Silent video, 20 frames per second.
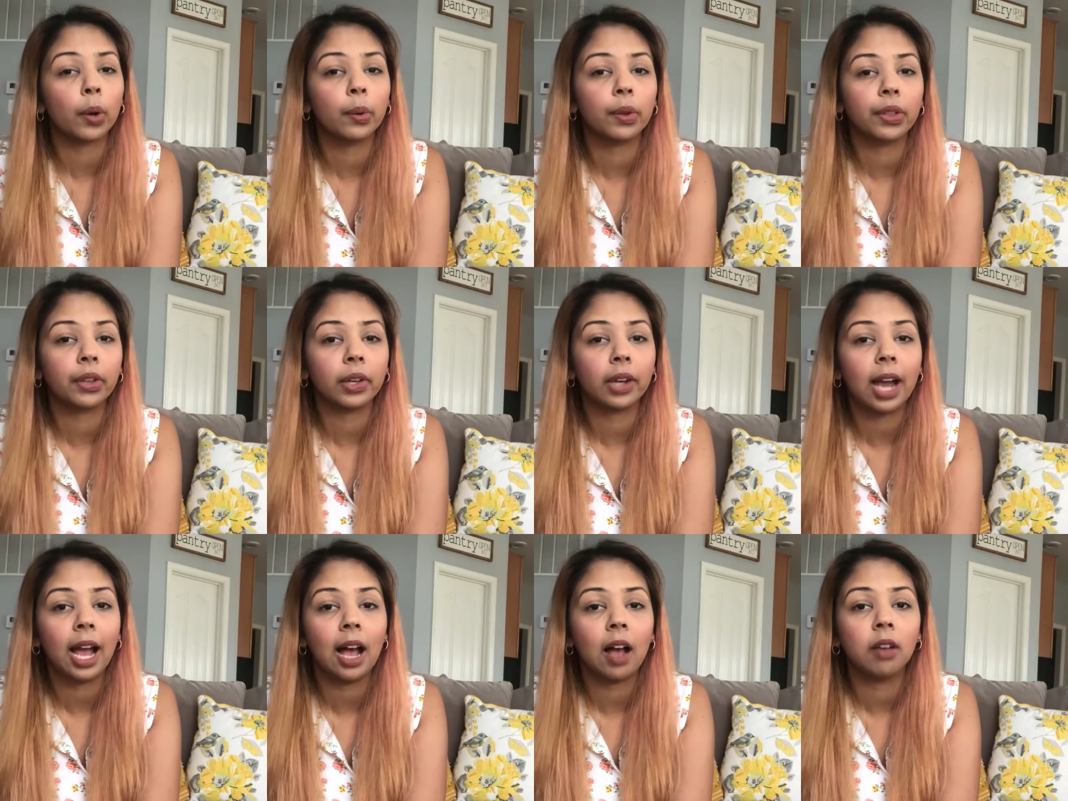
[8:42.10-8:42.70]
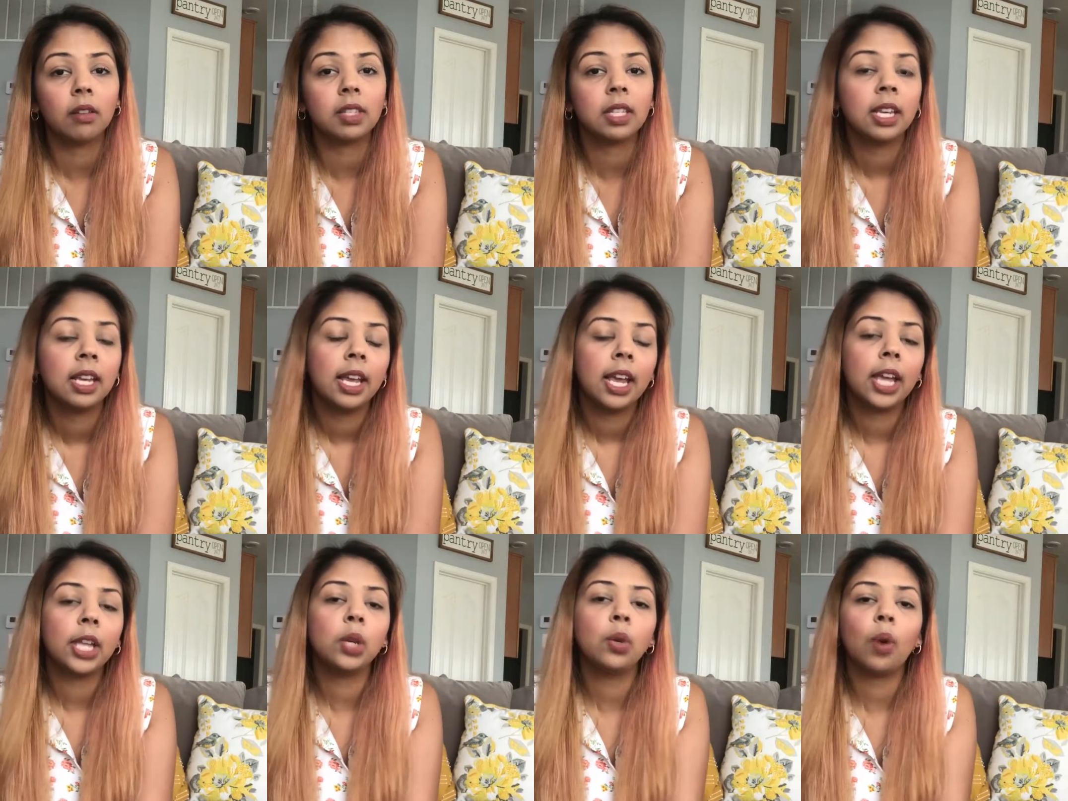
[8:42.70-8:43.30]
with your house,
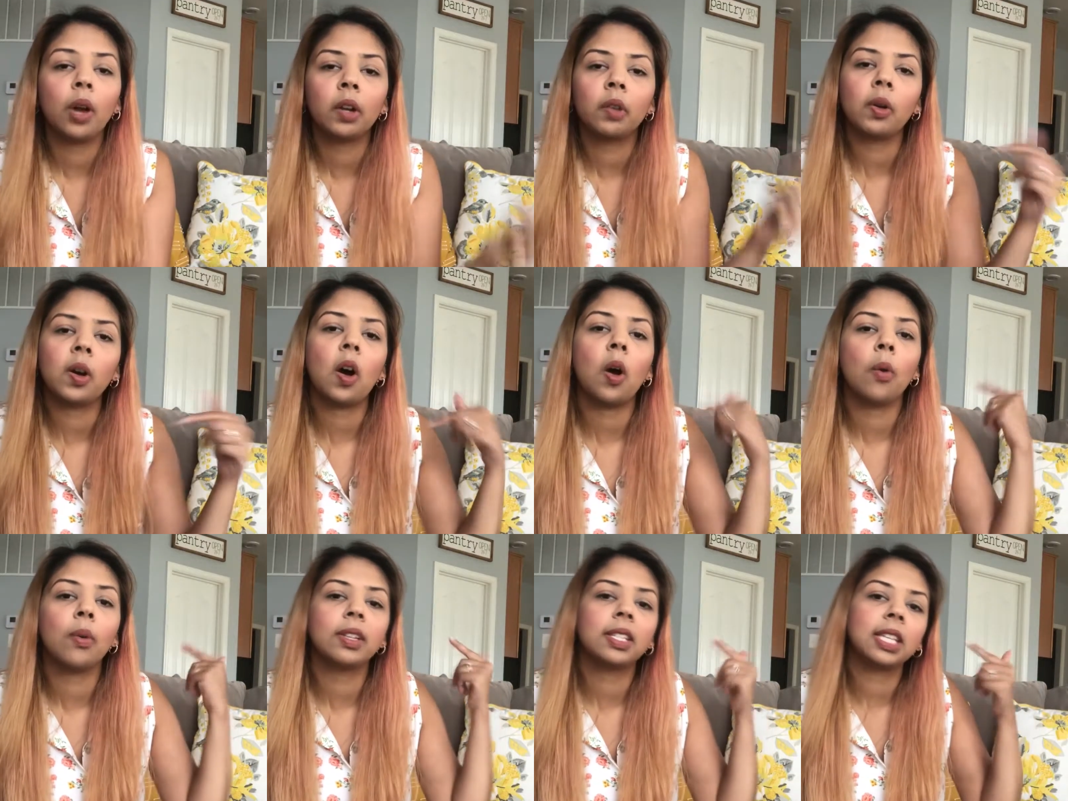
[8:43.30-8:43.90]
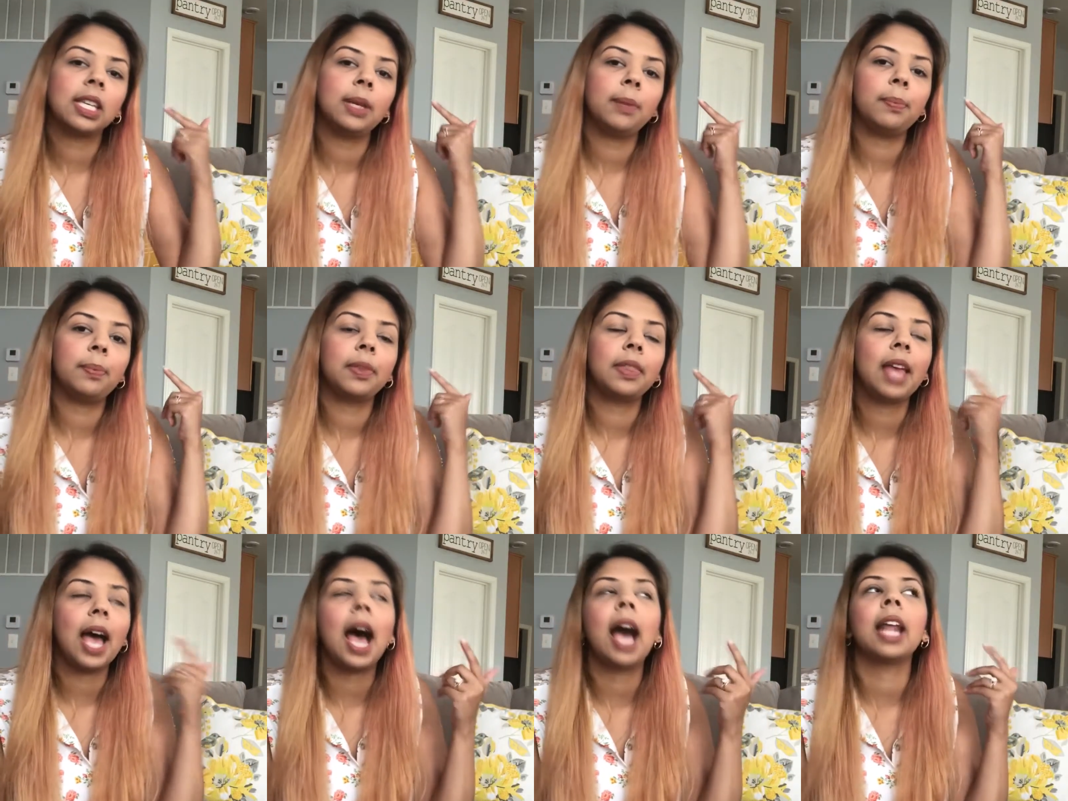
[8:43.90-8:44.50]
and you want to always keep
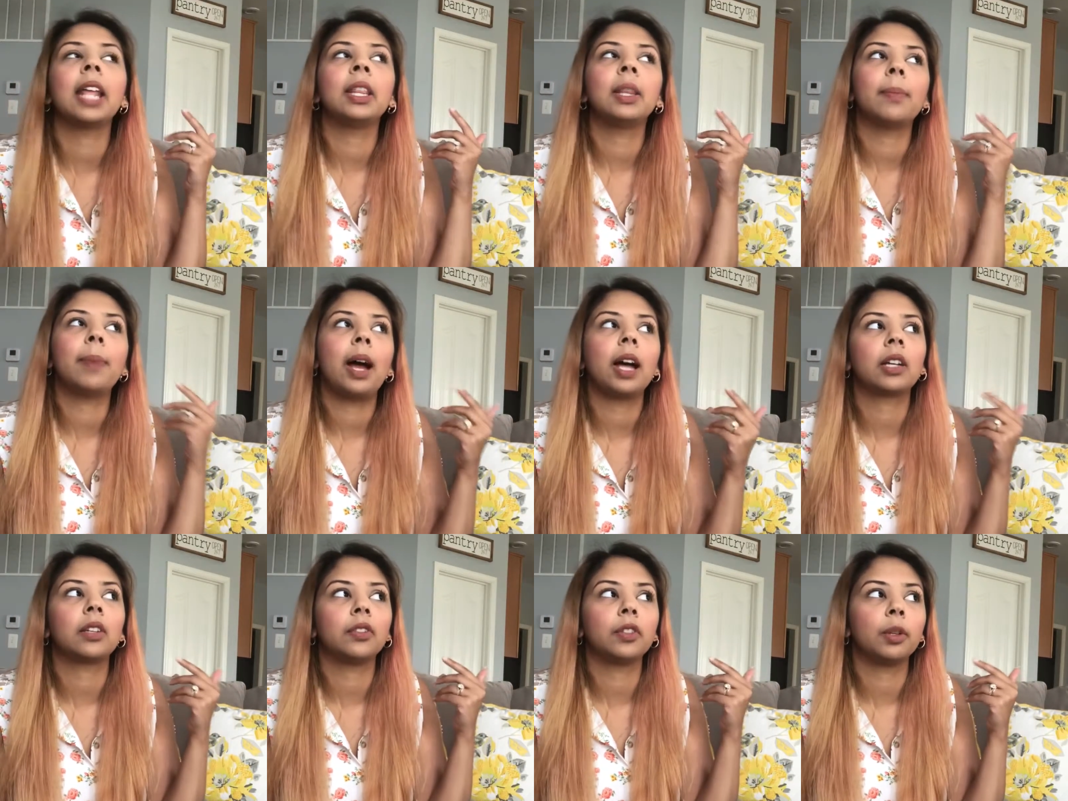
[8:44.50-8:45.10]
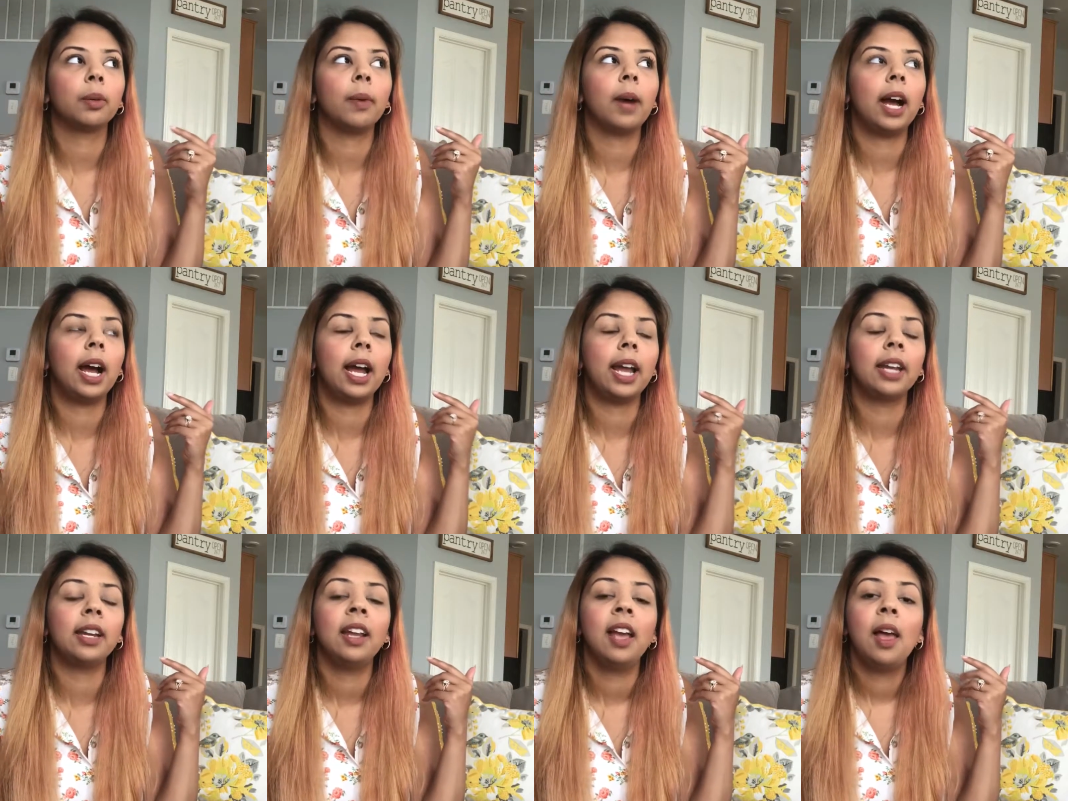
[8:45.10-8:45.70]
that in the back of your
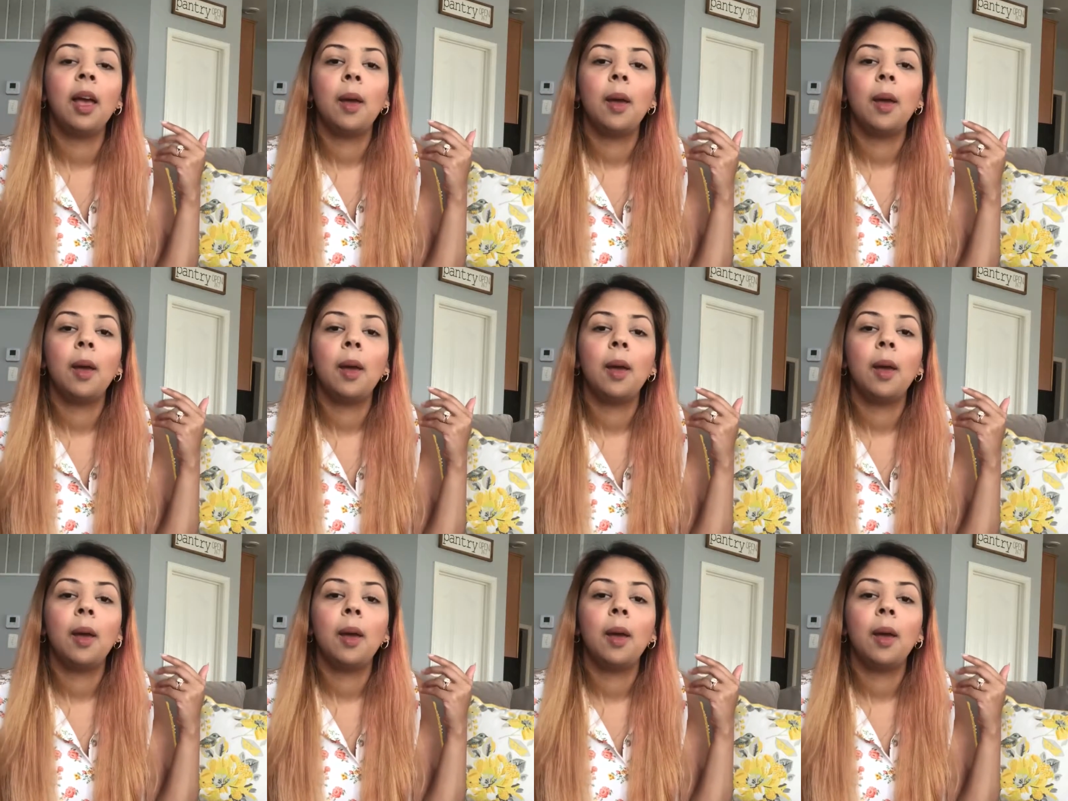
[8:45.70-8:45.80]
mind